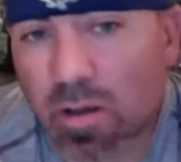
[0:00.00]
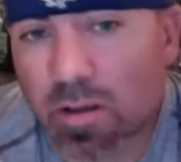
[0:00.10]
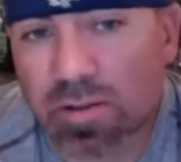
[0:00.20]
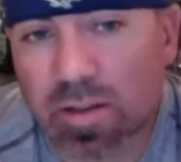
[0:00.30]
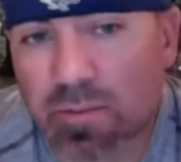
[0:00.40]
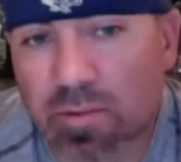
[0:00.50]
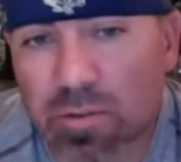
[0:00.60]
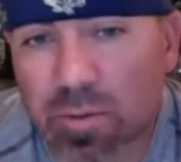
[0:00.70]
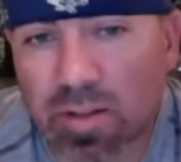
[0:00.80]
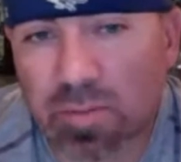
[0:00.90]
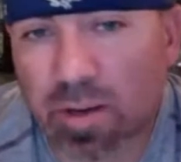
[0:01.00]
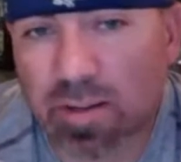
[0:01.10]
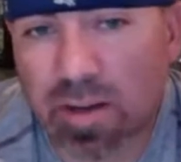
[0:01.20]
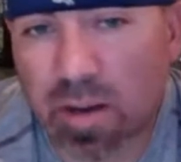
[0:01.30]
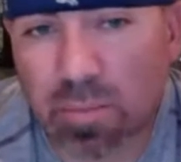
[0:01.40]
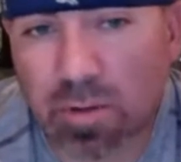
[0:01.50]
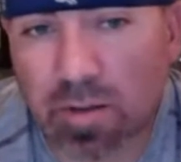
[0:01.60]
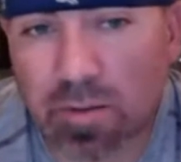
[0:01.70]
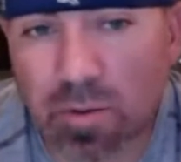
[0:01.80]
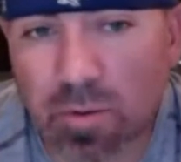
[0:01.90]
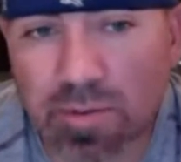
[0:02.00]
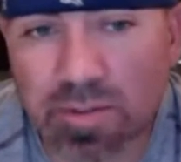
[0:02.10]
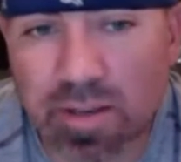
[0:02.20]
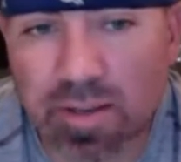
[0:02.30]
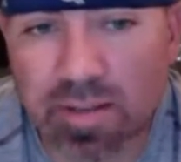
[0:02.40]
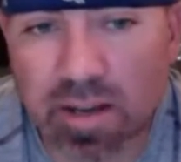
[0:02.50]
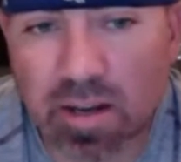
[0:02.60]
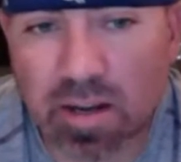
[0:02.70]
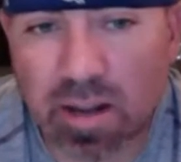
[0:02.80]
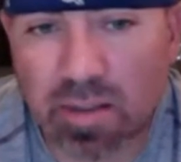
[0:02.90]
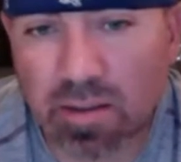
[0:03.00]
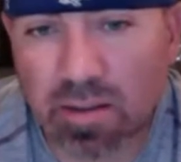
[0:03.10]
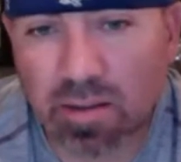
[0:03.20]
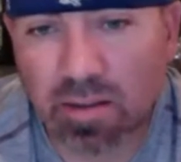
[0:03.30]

Kevin Durant's my top play on the Golden State side. I think that